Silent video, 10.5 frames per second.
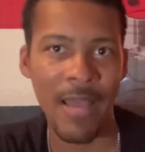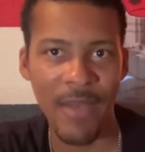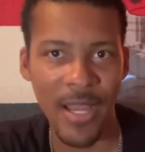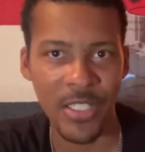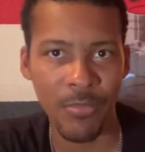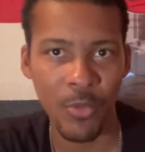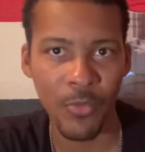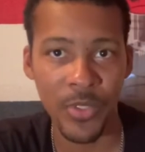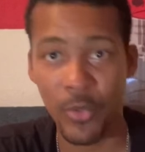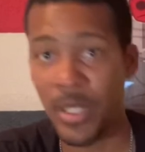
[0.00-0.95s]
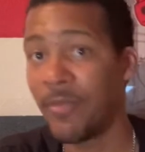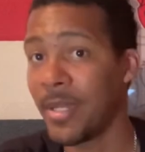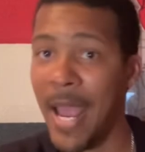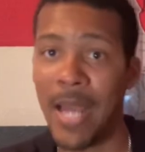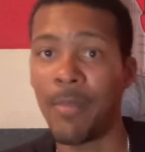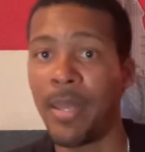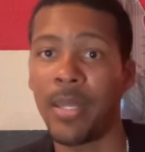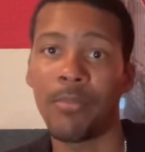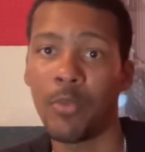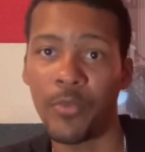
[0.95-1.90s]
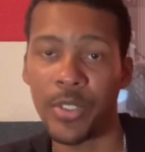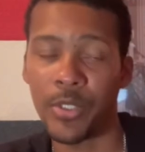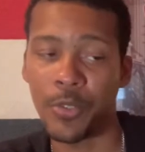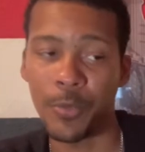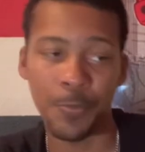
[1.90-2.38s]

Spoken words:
action movies or even animated movies too.